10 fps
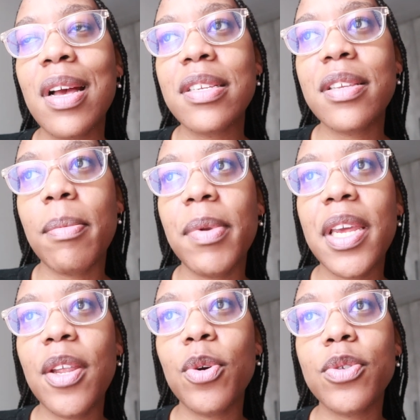some
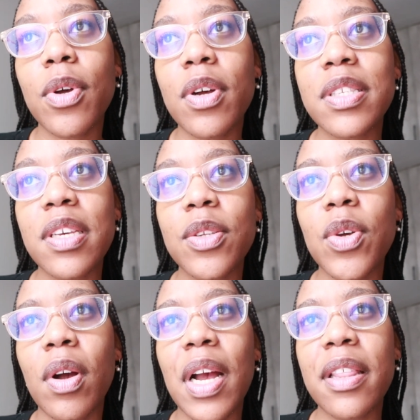lady also on
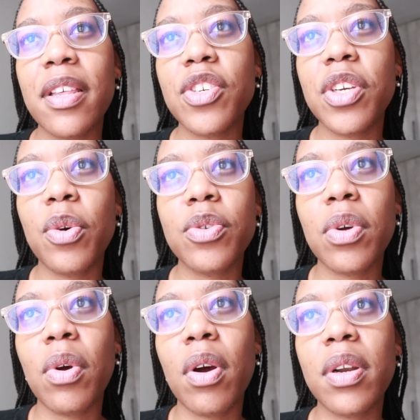TikTok, I think she
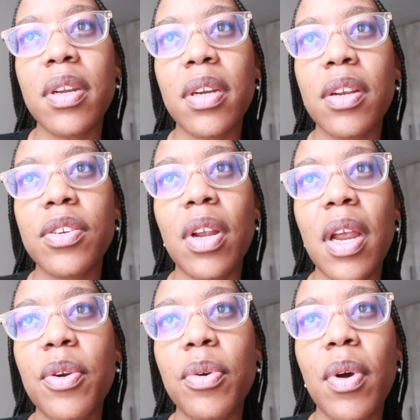also got,
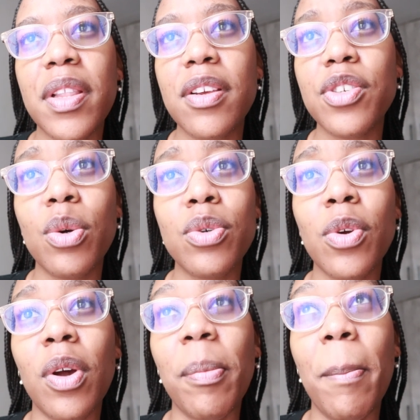I don't know, I think she
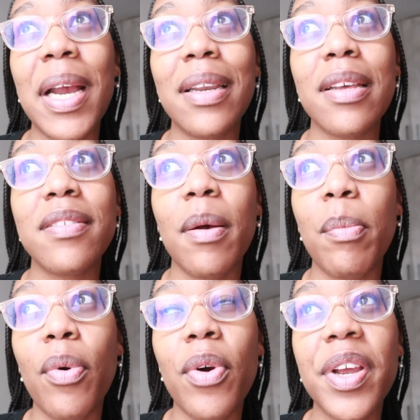also got mugged at
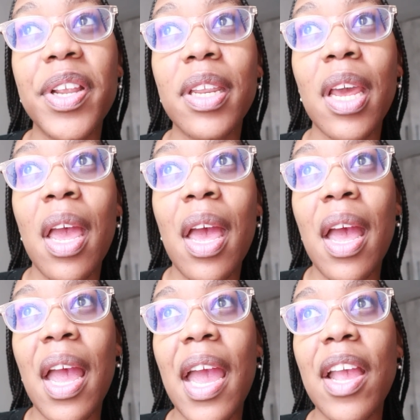some point,
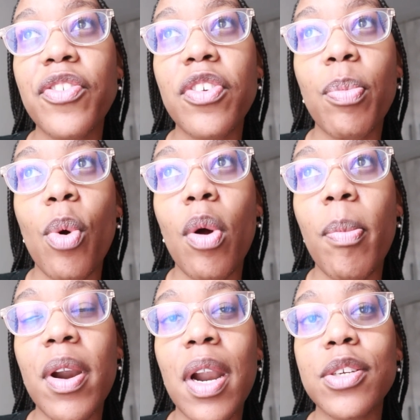and she spoke
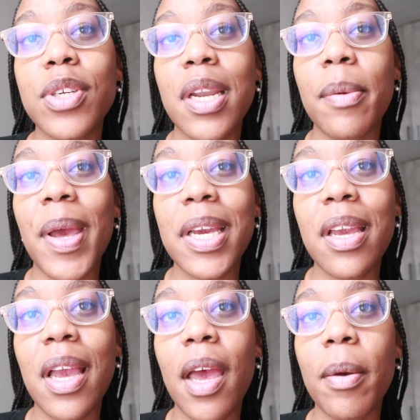about how she had a
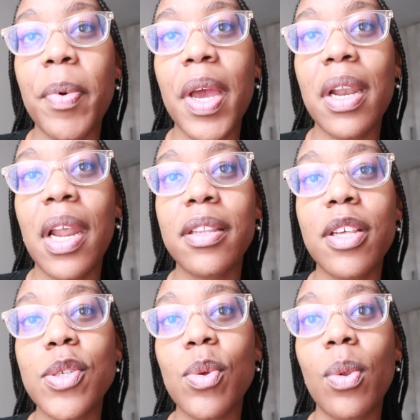banking app and like
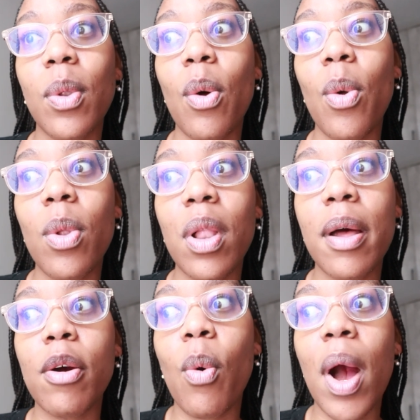they stole all
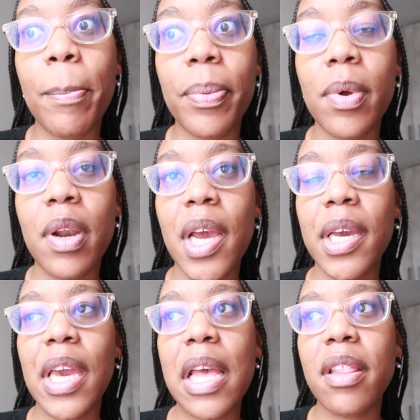her guap.
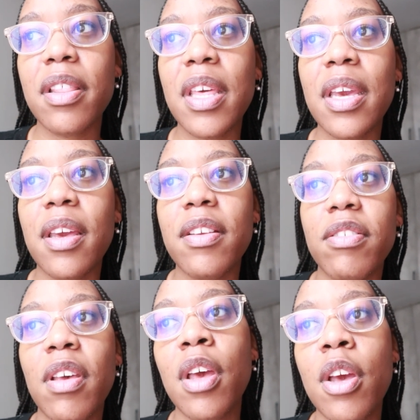Like, and the thing
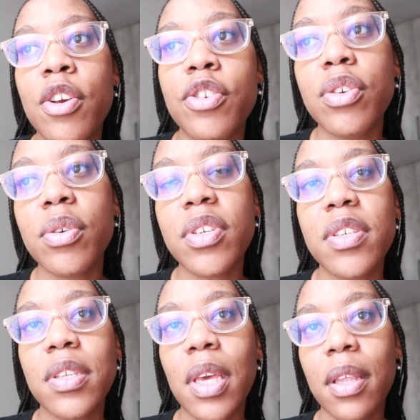is, she was
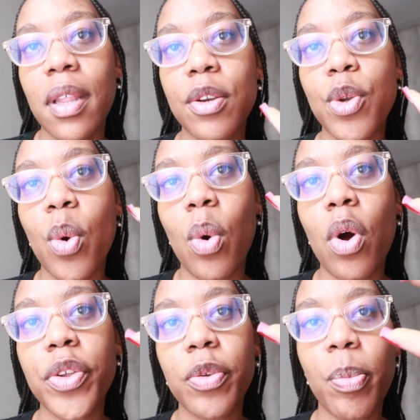just saying that your
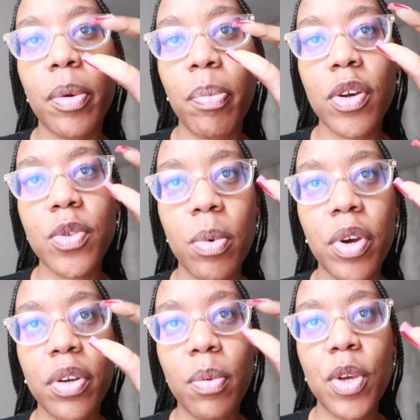hotspot
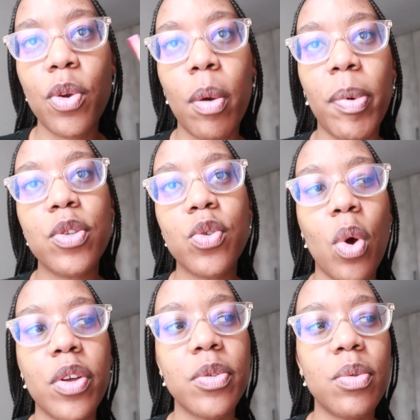password, when you're about
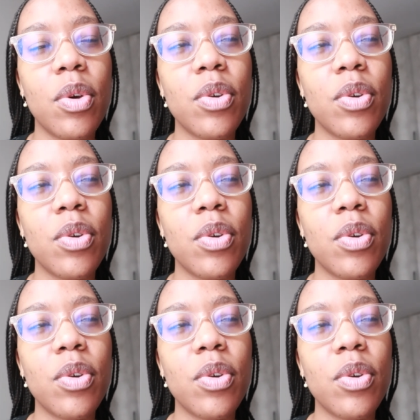to hotspot